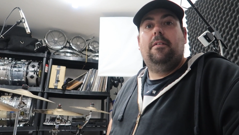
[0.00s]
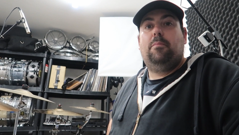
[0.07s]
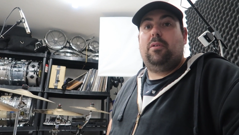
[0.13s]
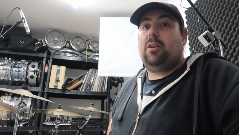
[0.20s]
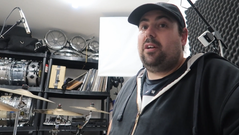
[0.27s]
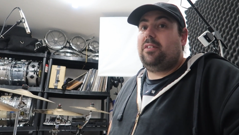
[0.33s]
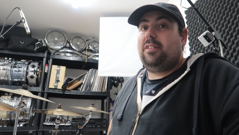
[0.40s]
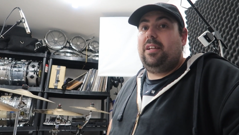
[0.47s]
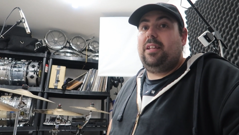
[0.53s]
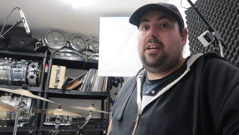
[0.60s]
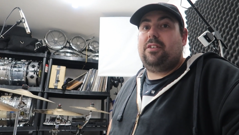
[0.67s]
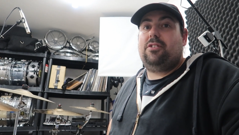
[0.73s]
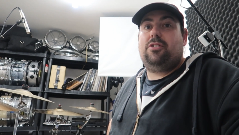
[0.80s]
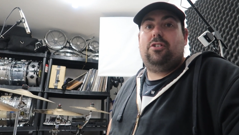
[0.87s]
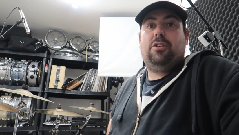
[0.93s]
But like I say,
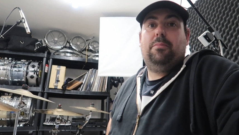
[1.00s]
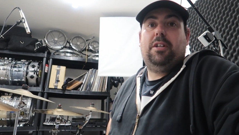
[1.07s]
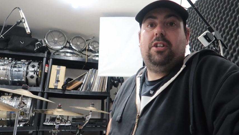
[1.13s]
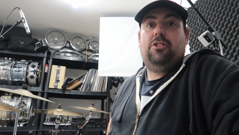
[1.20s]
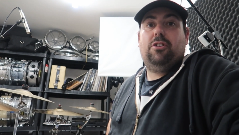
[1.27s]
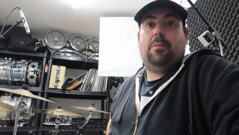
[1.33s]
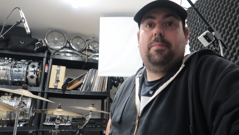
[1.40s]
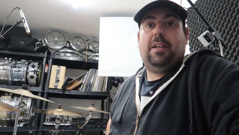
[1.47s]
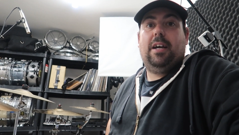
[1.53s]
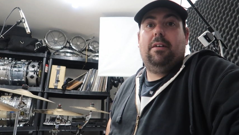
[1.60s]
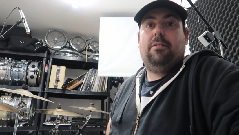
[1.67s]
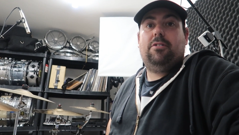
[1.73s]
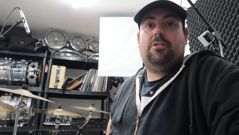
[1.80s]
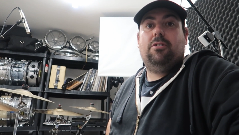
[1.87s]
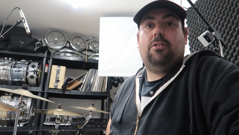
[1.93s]
that's a 2-minute job
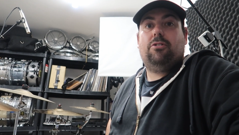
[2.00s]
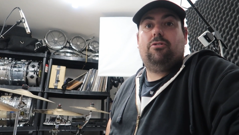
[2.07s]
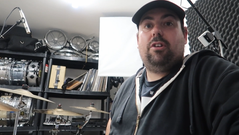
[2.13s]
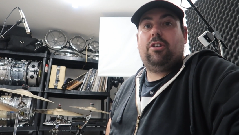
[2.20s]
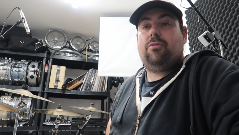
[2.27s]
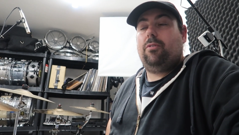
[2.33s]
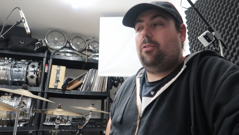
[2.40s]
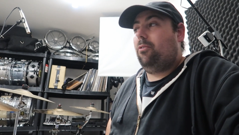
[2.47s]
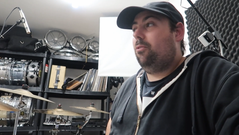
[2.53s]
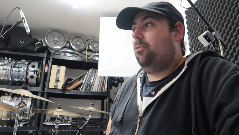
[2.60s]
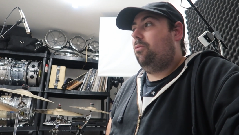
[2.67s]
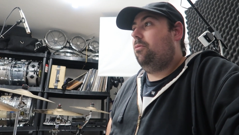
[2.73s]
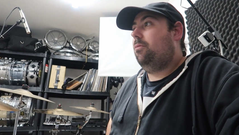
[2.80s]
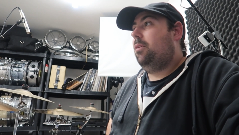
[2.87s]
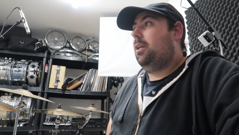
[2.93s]
now, it's not stressful at
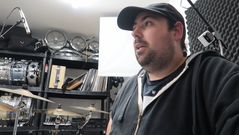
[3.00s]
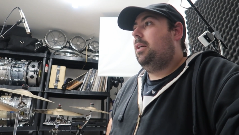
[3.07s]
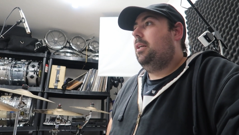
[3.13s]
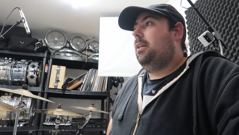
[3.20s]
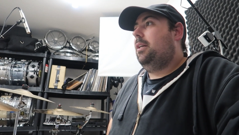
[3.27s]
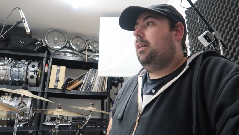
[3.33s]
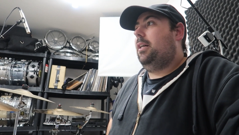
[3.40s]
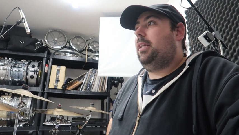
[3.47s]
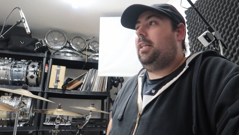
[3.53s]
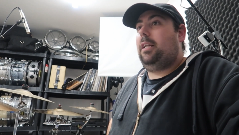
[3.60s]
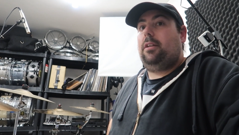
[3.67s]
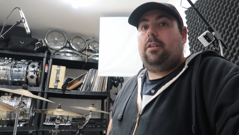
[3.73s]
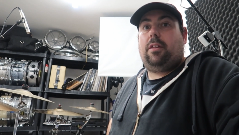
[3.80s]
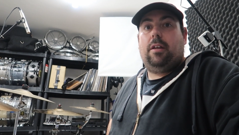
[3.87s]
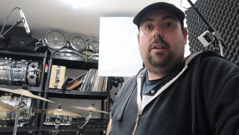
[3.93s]
all. And
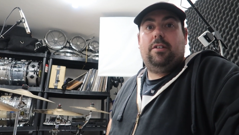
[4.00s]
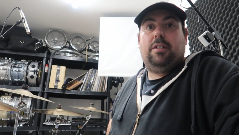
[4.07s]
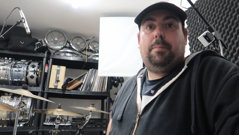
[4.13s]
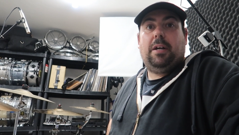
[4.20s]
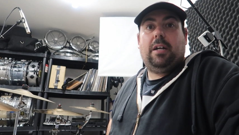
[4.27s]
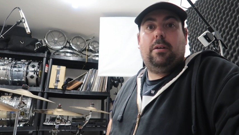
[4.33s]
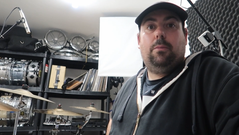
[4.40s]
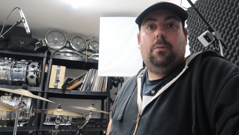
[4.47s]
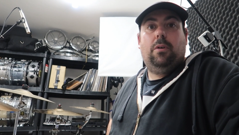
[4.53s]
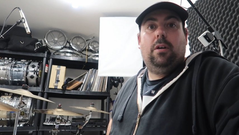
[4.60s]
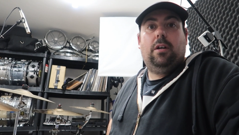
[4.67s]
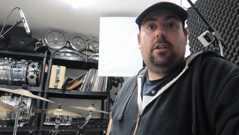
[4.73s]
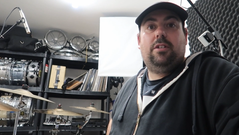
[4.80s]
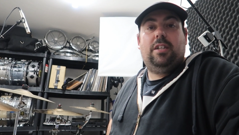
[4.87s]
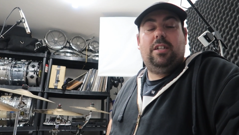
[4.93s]
then Thursday back at
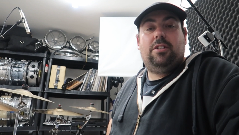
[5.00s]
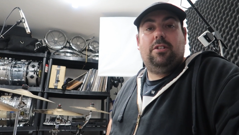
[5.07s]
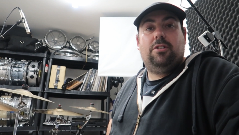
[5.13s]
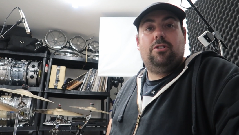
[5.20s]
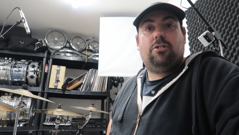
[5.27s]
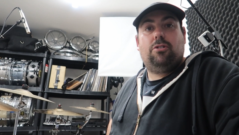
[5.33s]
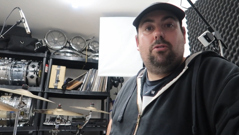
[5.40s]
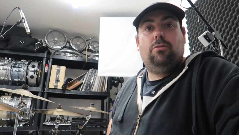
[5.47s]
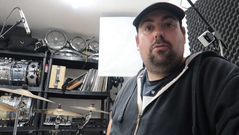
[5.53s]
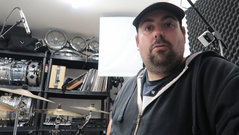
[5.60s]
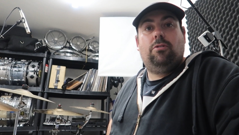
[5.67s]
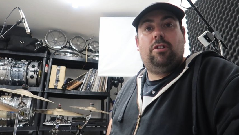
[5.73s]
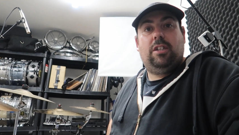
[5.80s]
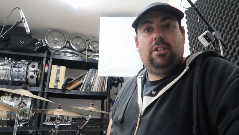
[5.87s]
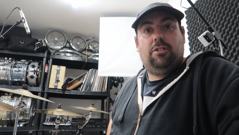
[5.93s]
work, teaching at the
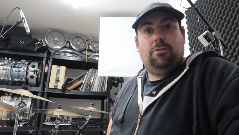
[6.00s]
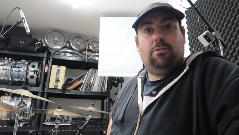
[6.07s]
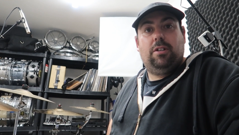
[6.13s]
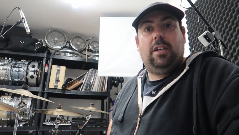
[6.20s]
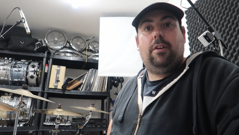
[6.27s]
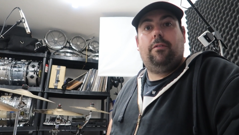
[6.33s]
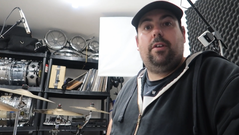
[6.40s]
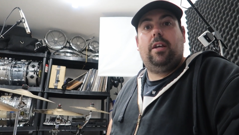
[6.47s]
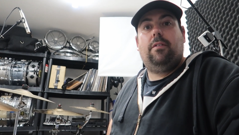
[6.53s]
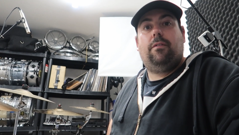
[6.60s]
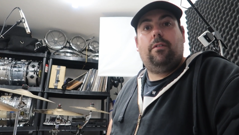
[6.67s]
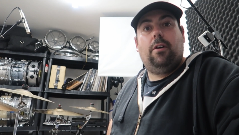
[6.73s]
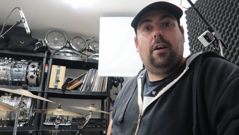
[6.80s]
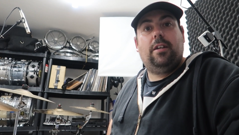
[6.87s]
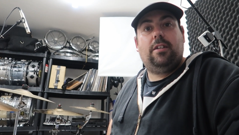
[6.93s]
school, teaching all evening.
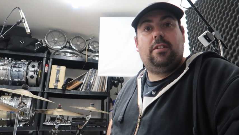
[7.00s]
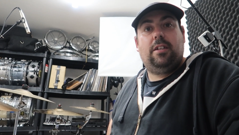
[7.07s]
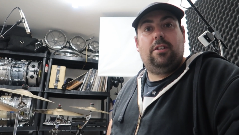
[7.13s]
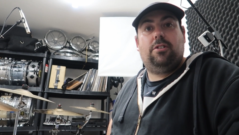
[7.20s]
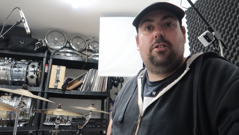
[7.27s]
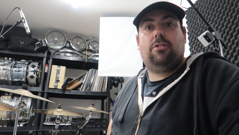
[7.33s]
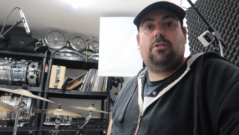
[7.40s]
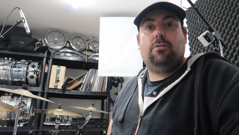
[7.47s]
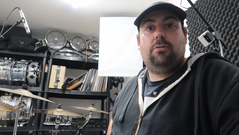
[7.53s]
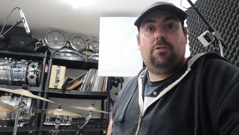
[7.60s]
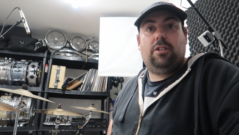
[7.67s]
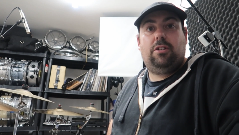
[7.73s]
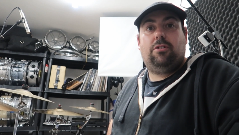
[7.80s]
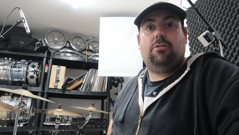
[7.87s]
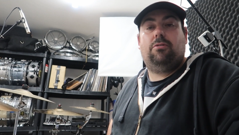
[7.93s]
Friday teaching at school,
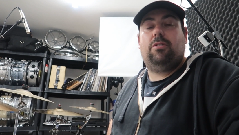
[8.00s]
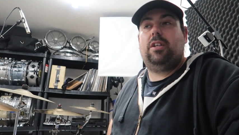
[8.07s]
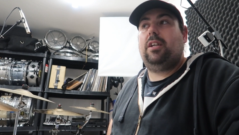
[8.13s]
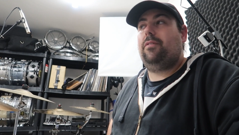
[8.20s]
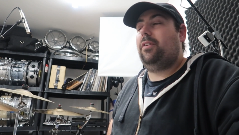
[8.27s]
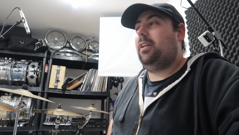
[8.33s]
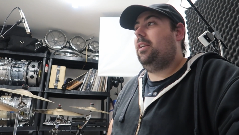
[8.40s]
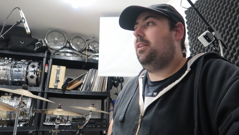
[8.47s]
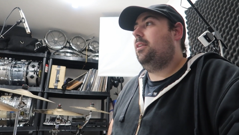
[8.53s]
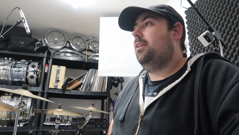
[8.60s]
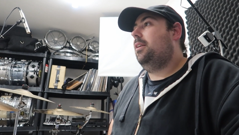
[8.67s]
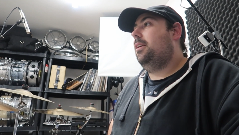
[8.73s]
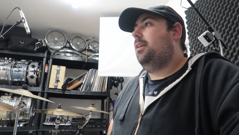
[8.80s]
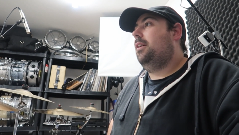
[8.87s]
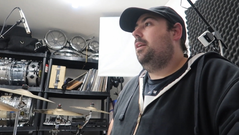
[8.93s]
teaching all evening.
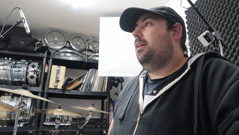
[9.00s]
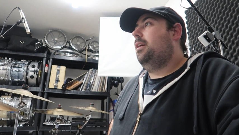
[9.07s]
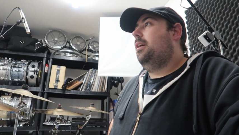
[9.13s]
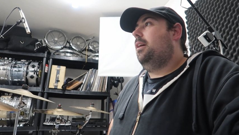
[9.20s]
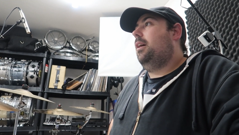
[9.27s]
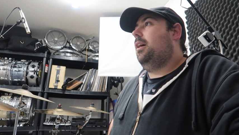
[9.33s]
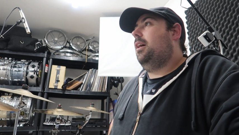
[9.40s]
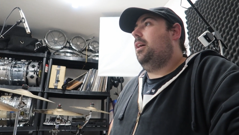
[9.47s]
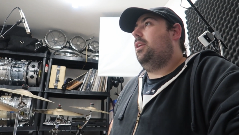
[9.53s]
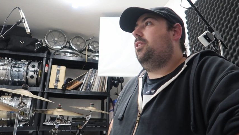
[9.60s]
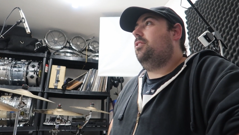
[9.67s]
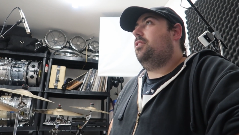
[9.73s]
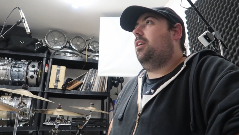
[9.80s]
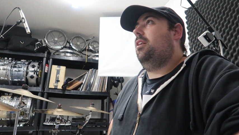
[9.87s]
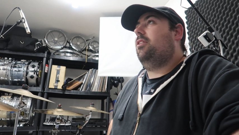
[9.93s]

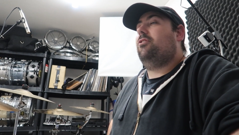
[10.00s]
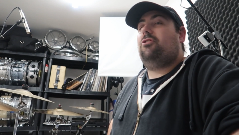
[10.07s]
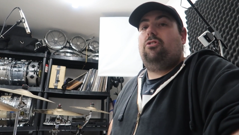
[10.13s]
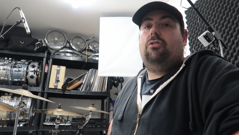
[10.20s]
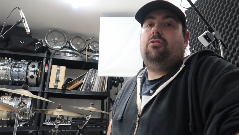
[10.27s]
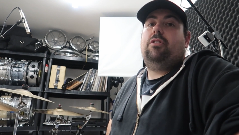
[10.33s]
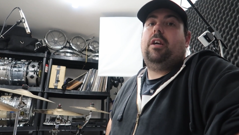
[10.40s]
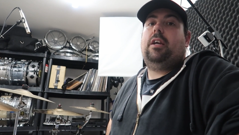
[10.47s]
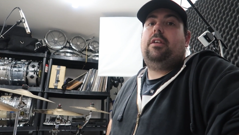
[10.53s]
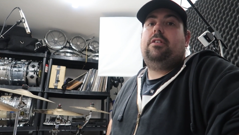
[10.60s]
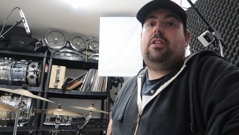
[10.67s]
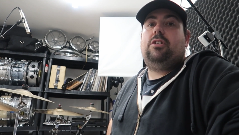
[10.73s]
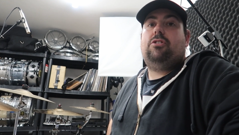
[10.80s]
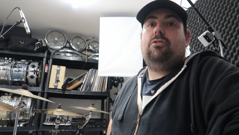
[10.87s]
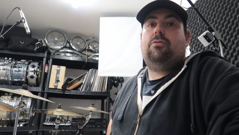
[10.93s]
And Sunday
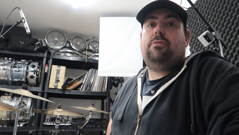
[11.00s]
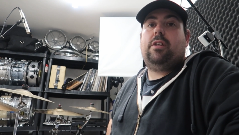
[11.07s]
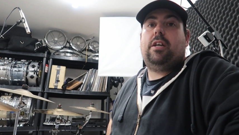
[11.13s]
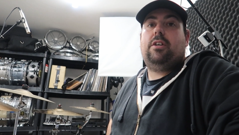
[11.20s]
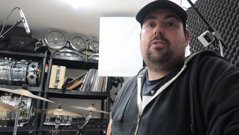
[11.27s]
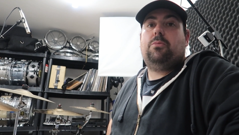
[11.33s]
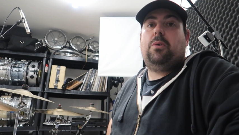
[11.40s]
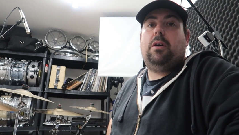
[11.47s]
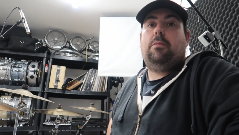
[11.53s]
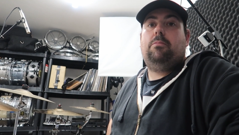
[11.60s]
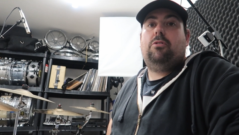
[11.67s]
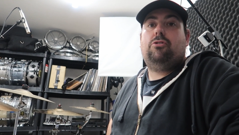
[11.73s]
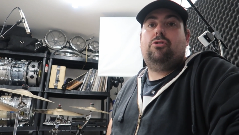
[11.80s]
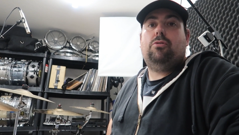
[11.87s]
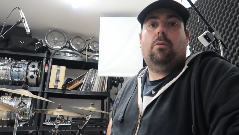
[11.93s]
teaching all day as well.
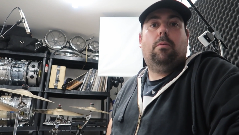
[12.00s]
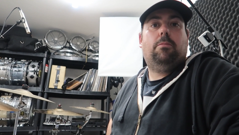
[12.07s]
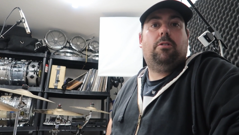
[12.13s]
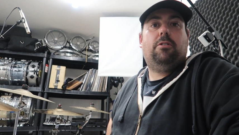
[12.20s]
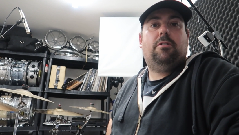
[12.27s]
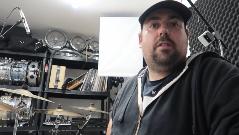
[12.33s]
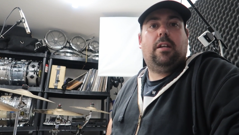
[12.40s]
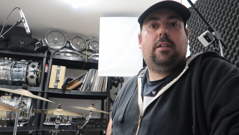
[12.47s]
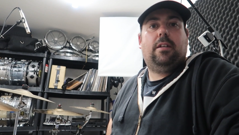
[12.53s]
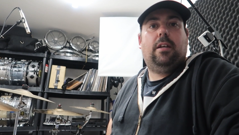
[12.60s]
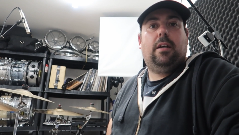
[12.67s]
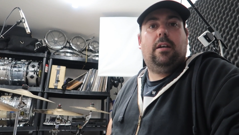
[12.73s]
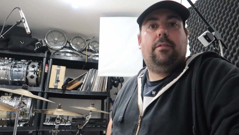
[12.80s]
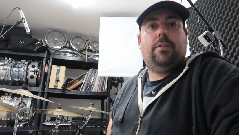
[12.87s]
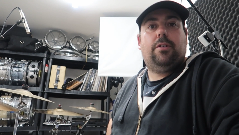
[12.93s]
I'm not sure what I'm doing Saturday
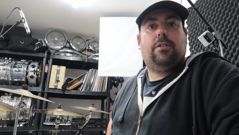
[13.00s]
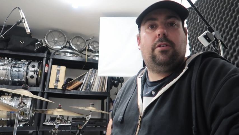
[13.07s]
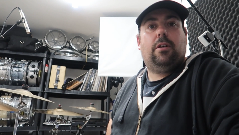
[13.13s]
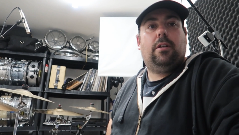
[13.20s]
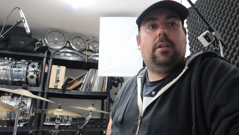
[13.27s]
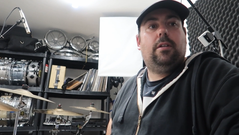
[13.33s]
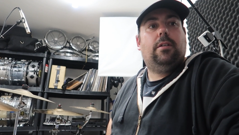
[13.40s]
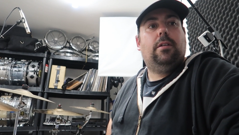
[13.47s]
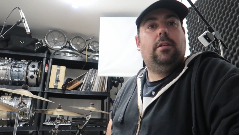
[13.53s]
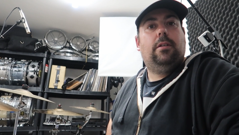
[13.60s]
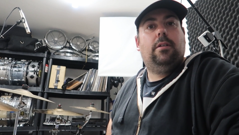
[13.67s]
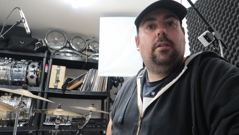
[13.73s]
yet, I haven't decided.